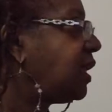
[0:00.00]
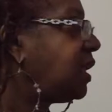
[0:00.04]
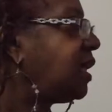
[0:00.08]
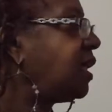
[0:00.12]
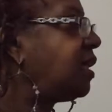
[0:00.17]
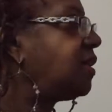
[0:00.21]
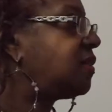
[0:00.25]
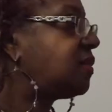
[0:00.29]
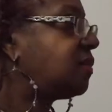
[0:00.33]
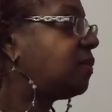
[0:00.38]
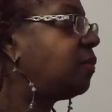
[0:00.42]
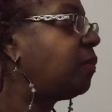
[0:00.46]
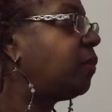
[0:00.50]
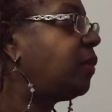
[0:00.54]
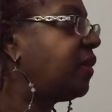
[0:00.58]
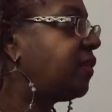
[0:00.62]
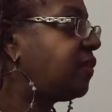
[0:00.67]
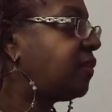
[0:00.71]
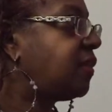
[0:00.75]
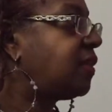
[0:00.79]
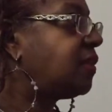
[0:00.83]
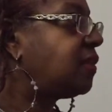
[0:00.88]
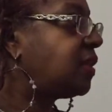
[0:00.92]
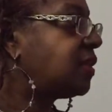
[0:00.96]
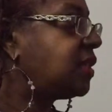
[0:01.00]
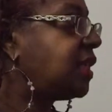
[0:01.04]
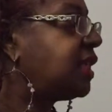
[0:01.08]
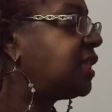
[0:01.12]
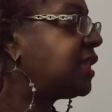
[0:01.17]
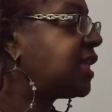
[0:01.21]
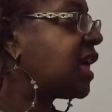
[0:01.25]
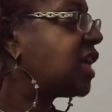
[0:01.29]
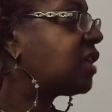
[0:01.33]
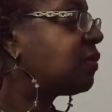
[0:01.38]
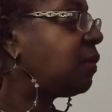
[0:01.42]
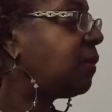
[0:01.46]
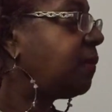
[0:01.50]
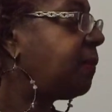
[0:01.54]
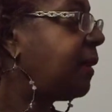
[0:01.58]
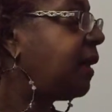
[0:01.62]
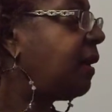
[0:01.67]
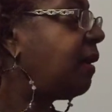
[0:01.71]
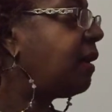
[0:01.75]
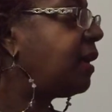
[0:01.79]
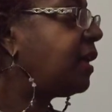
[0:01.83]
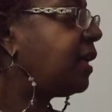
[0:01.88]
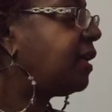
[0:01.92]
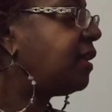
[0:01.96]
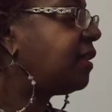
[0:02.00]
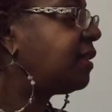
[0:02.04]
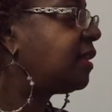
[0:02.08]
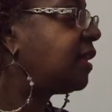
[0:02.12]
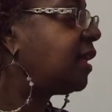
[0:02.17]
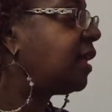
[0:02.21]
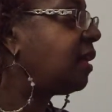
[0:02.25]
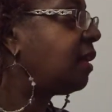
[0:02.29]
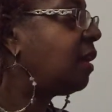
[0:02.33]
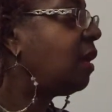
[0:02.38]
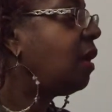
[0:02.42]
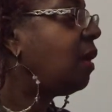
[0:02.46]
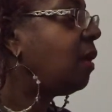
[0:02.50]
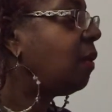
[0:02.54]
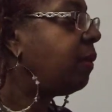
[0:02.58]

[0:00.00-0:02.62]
it is with the attachment parenting thing.